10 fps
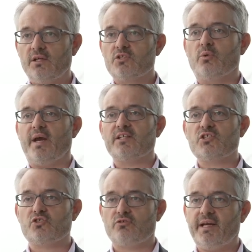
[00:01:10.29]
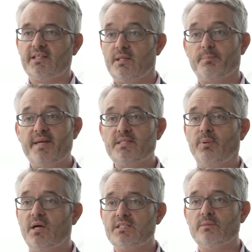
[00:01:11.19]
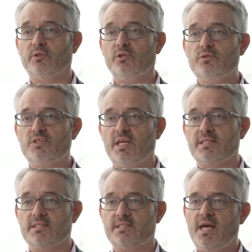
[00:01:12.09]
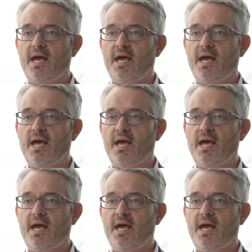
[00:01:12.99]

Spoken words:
to extract the best possible use cases